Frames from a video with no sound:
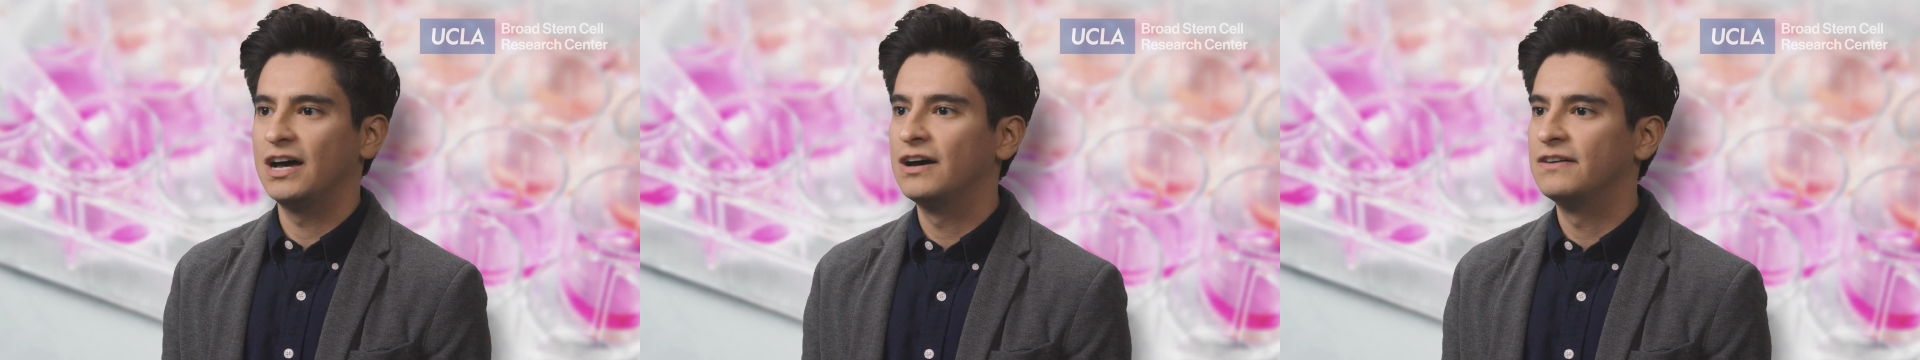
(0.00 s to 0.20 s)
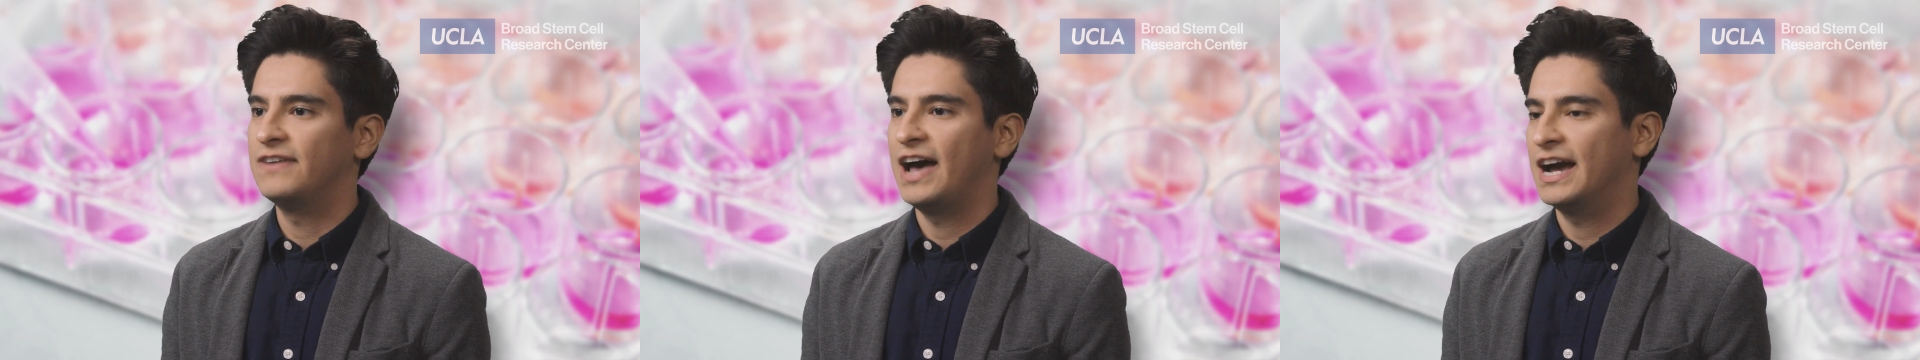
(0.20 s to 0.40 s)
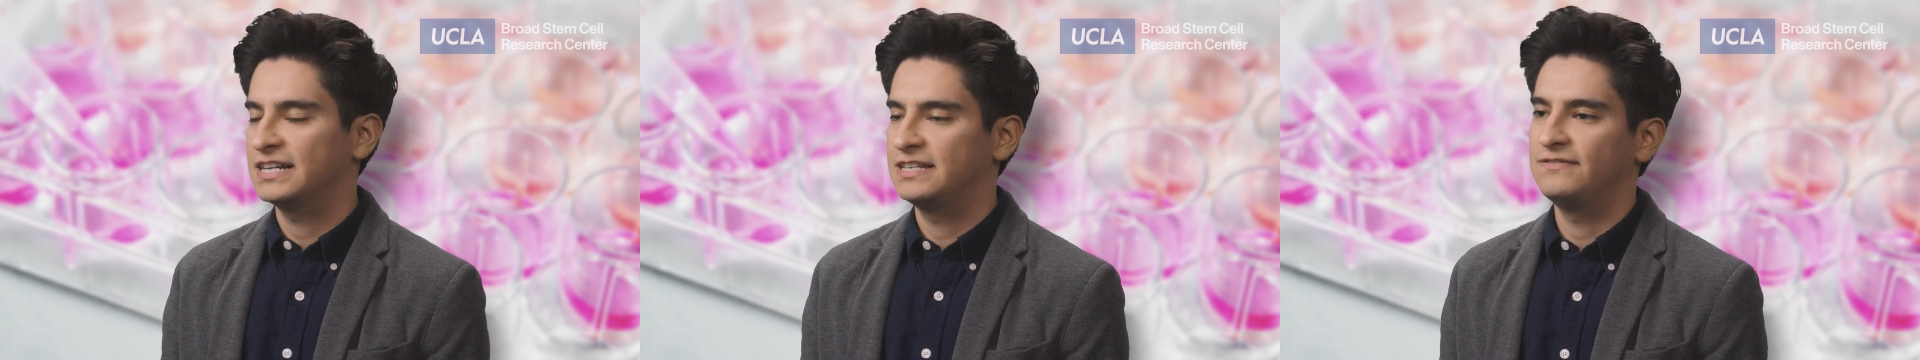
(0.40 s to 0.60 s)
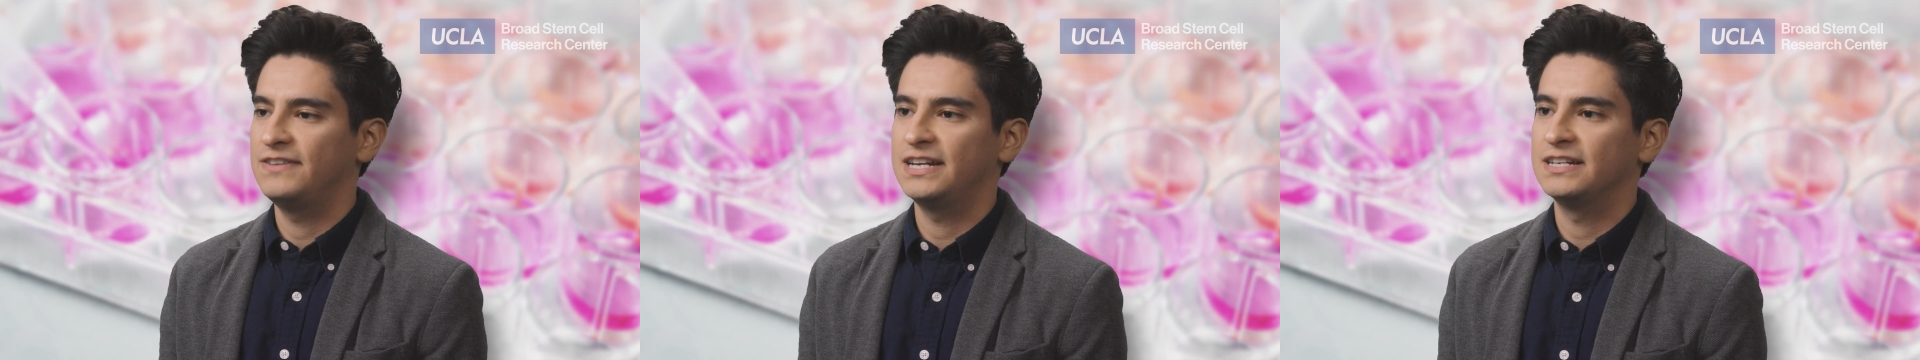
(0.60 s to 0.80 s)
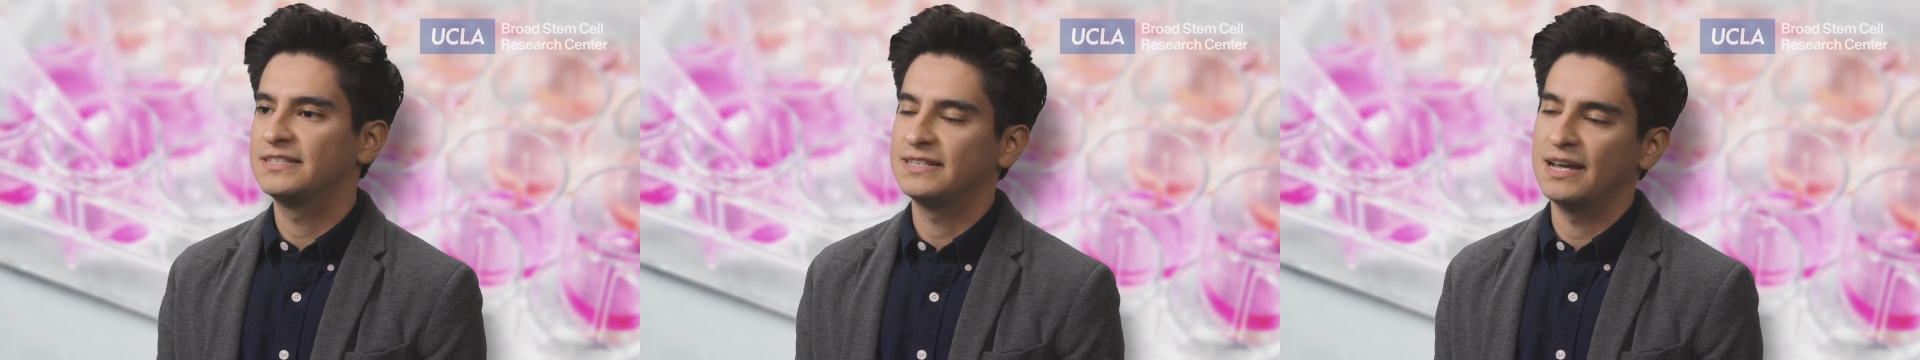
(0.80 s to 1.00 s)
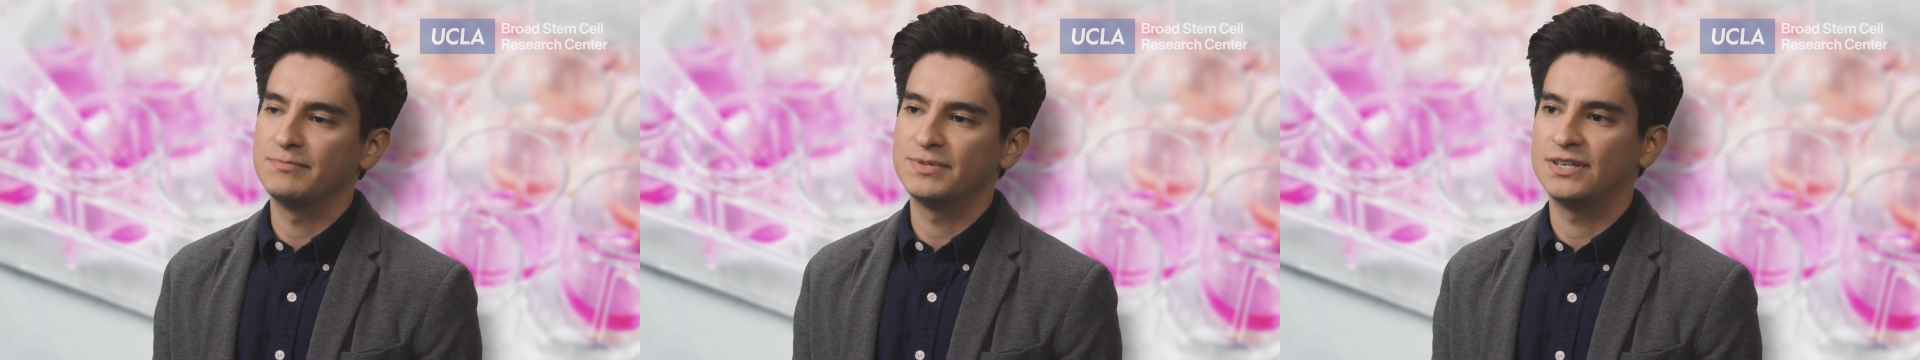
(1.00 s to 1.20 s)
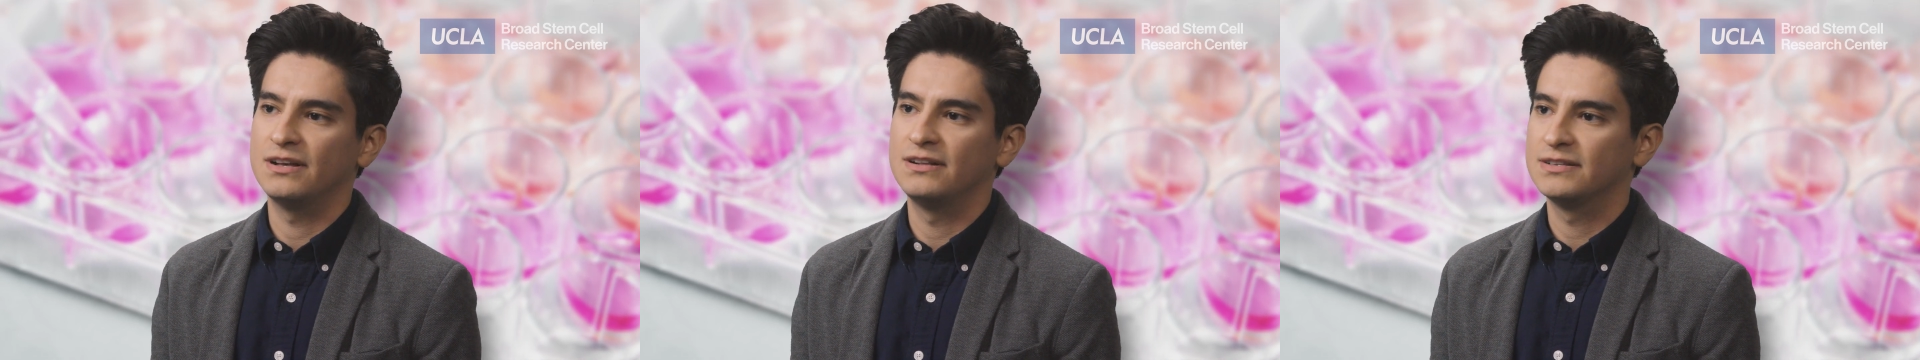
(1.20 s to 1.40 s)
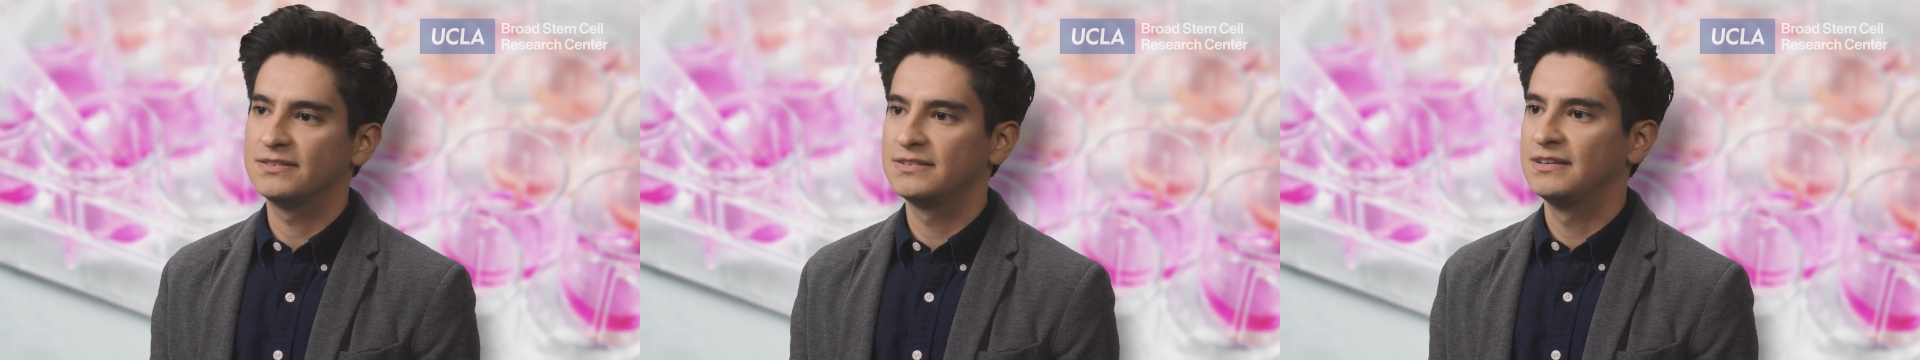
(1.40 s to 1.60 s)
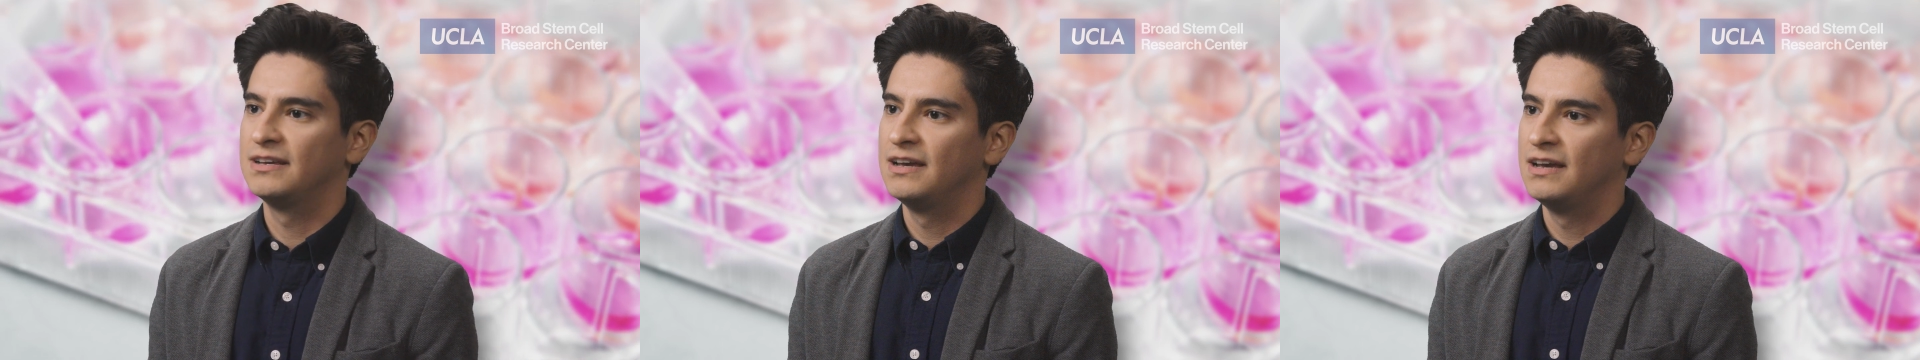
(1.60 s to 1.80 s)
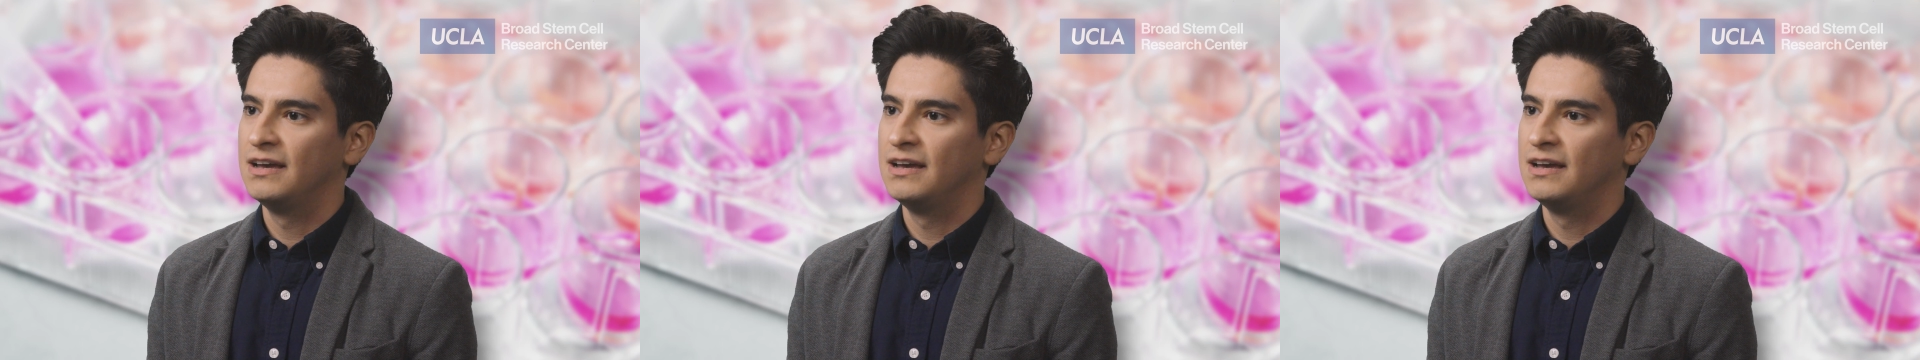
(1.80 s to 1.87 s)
of activated stem cells.